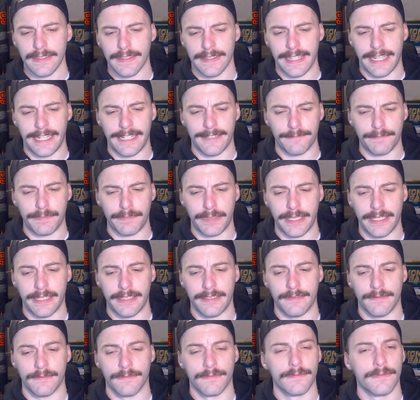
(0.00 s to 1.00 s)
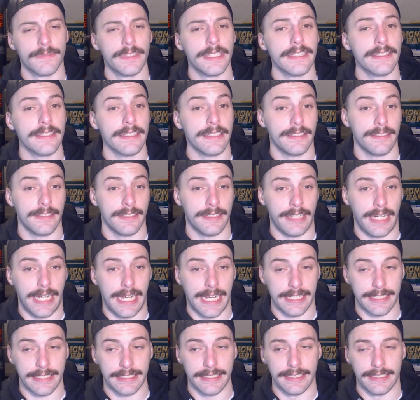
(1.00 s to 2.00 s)
They have played really good
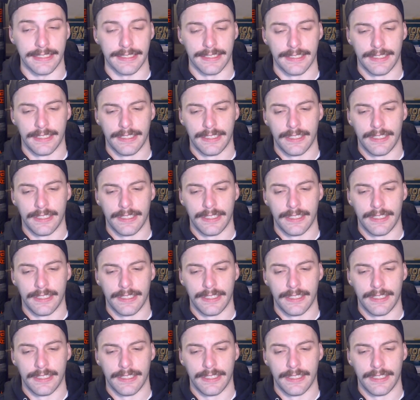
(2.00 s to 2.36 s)
hockey